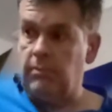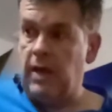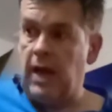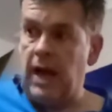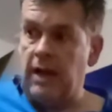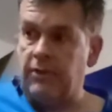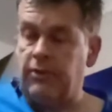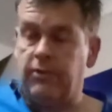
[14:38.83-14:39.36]

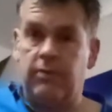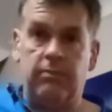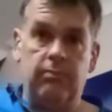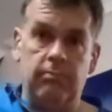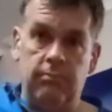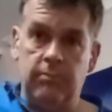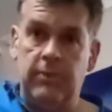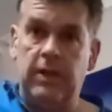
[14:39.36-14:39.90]
as
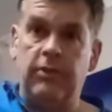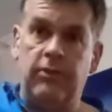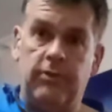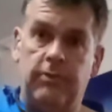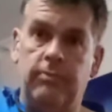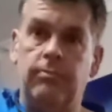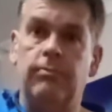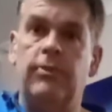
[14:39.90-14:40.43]

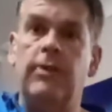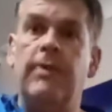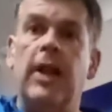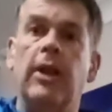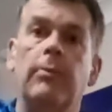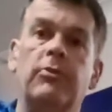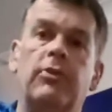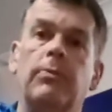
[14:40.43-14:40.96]
this
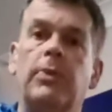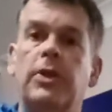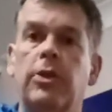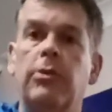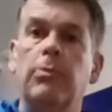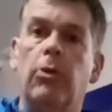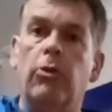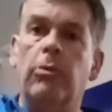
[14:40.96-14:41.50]
develops and we do
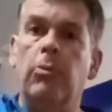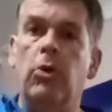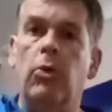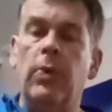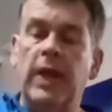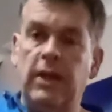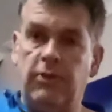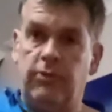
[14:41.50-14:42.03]
more and more
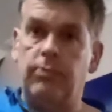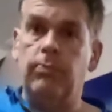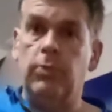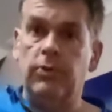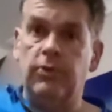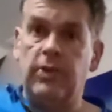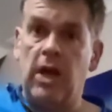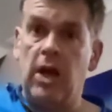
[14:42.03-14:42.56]
weeks, we'll
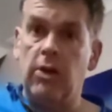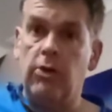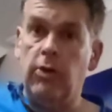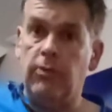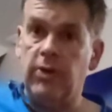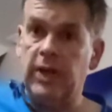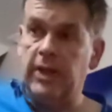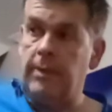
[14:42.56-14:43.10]
start
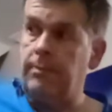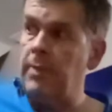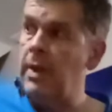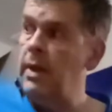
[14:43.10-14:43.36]
covering them.